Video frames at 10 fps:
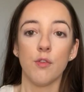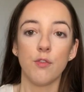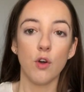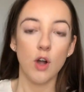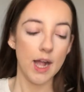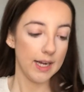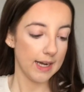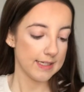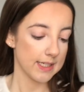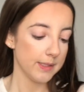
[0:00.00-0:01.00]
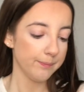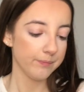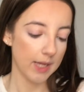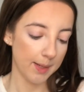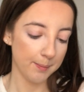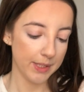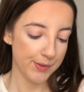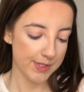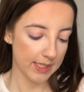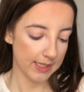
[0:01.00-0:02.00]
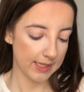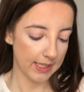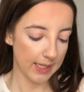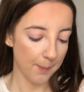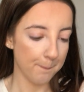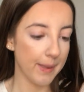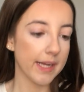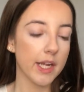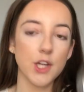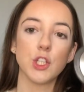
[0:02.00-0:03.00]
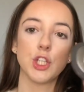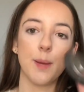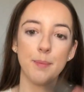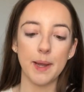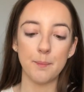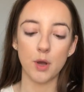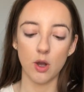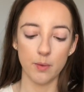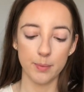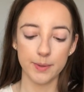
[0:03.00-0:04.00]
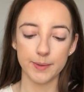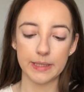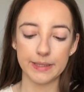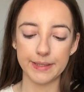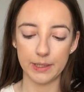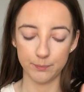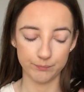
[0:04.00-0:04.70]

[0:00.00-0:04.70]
For highlighter, I'm going to be using the Becca Champagne Pop. Now,